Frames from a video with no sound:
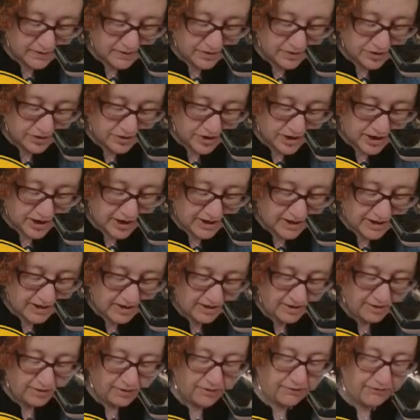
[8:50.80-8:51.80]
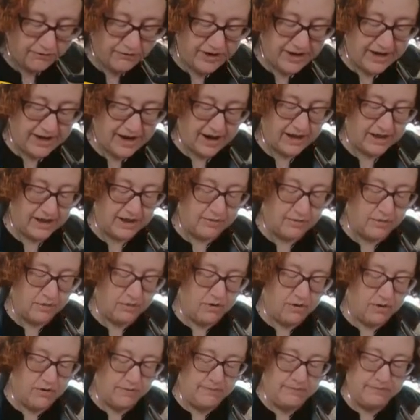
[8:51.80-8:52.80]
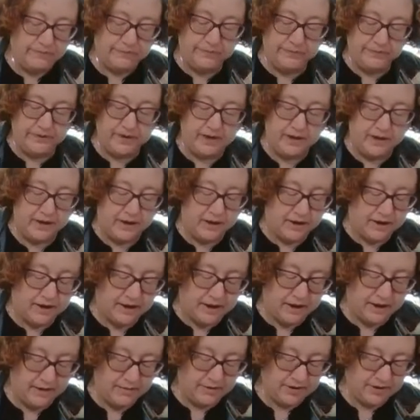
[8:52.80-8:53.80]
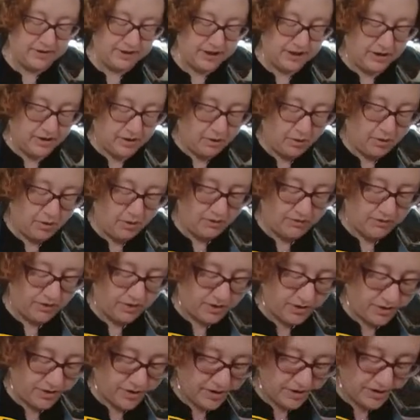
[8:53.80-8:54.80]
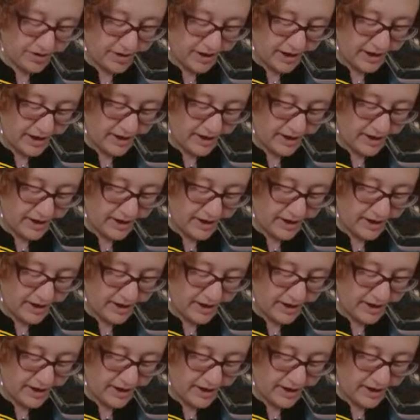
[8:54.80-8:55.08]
Shade the little feet on the bowl. And I'm just going to go over the